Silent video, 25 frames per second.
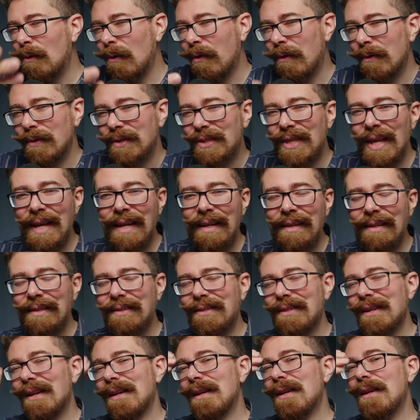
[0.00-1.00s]
of those
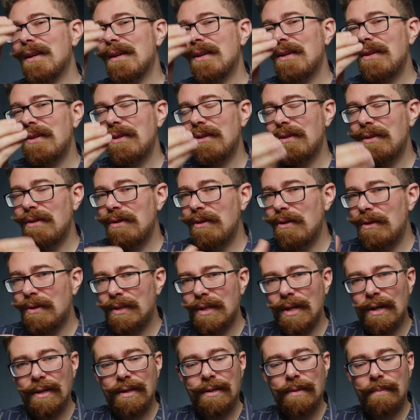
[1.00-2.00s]
things, you
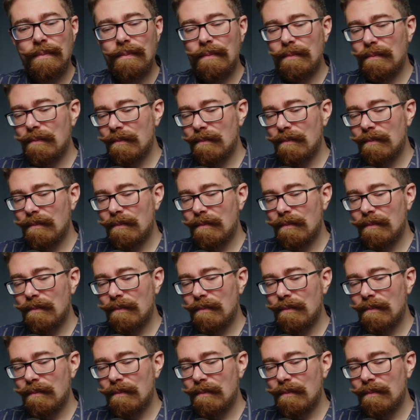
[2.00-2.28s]
start to